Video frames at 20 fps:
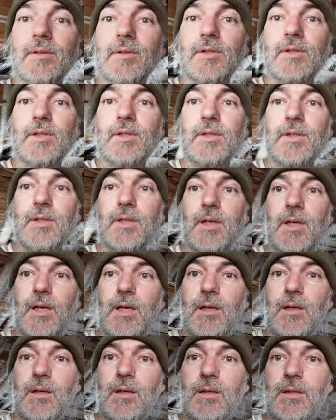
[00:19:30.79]
just
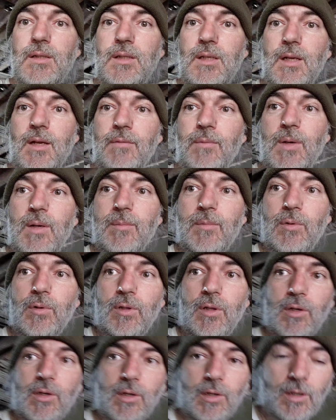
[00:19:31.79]
let's have one more look.